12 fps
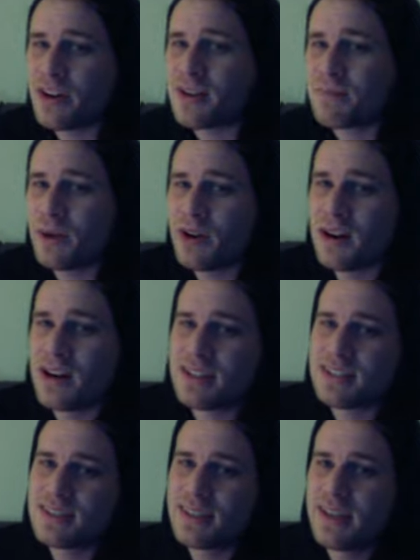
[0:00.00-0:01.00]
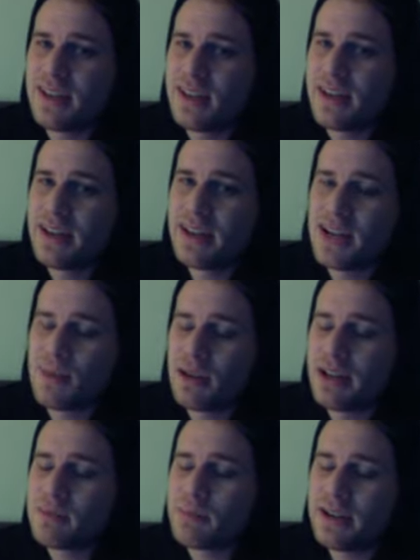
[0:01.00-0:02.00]
hard parts. And I'm
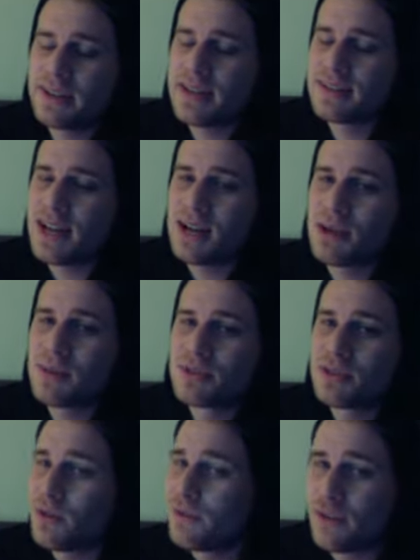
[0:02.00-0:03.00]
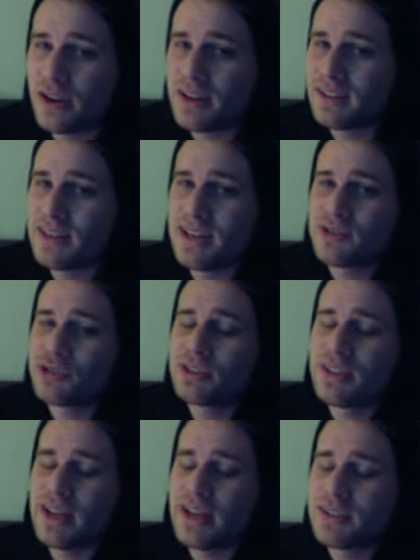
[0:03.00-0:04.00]
like, by that time, I'm so fucking angry
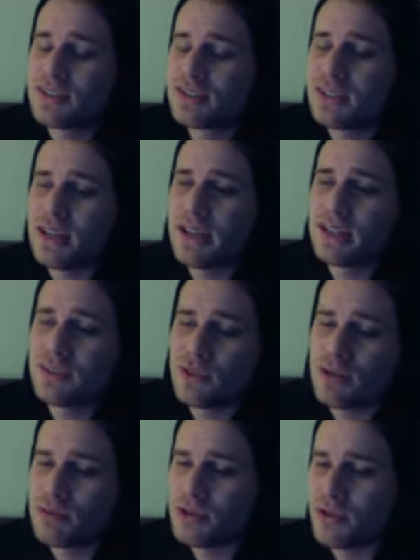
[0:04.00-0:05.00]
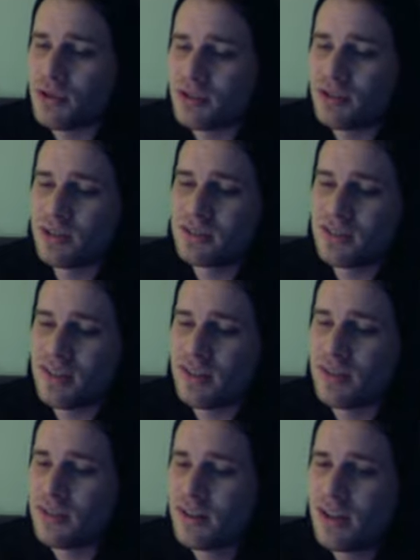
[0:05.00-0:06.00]
that I just like, I give up recording
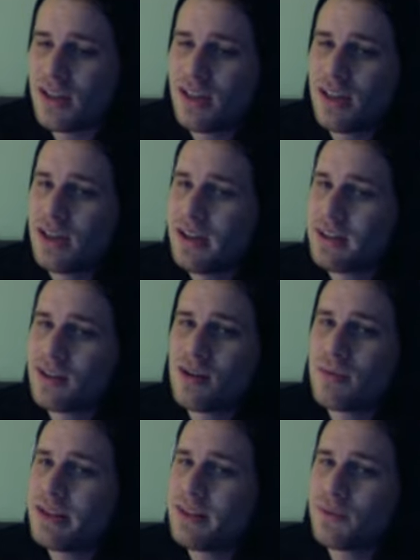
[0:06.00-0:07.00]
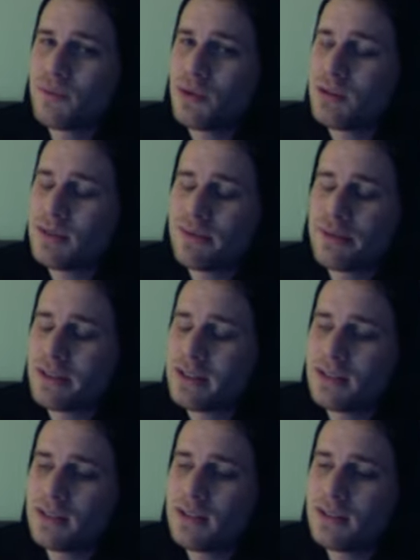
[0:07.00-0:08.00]
altogether. Like, oh my
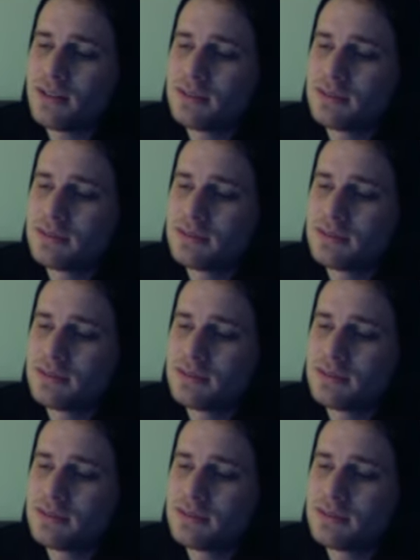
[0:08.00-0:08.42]
fucking god.